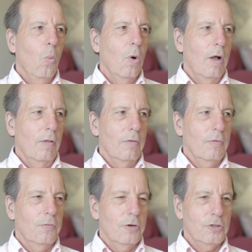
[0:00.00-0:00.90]

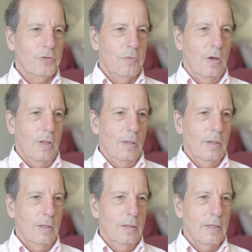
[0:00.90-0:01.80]
Well, first of
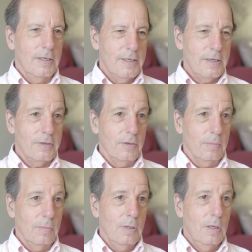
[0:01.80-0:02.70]
all, the
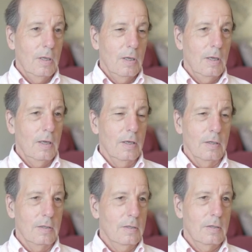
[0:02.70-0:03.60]
system
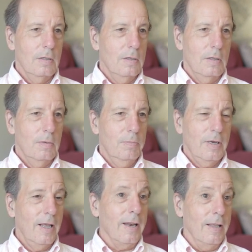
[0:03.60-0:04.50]
is
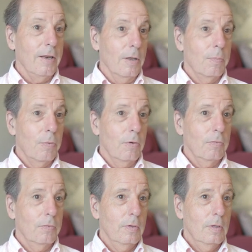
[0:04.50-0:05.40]
kind of
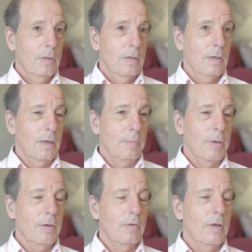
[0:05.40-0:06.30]
idiot-proof.
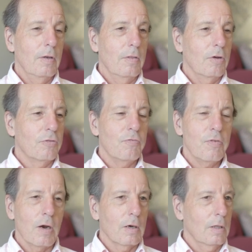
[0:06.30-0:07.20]
There's
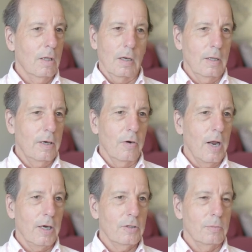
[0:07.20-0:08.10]
very little
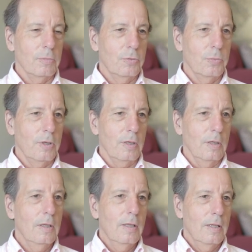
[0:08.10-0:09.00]
interaction
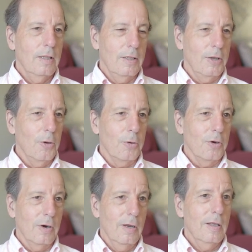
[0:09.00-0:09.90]
between the
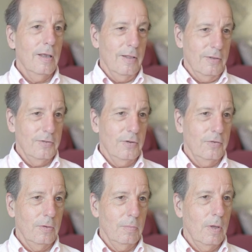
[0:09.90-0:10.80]
owner and the
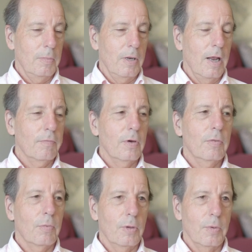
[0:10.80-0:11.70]
system. I mean, every
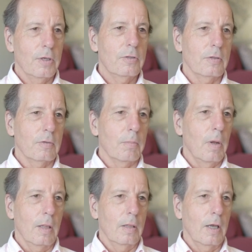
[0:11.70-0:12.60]
3 weeks to a
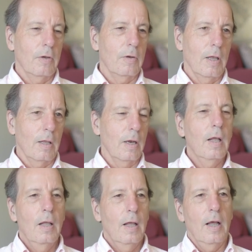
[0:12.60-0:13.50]
month, I go down,
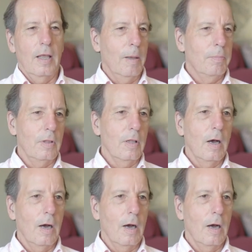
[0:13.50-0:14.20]
I empty the